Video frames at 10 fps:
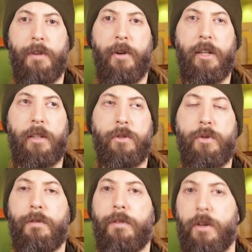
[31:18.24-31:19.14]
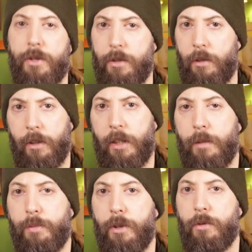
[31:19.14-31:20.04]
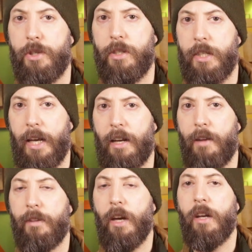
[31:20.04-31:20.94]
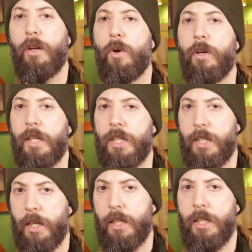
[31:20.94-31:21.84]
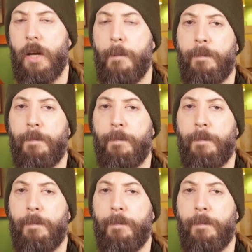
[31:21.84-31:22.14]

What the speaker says: very controversial in the pre-Christian Scandinavian and Nordic studies,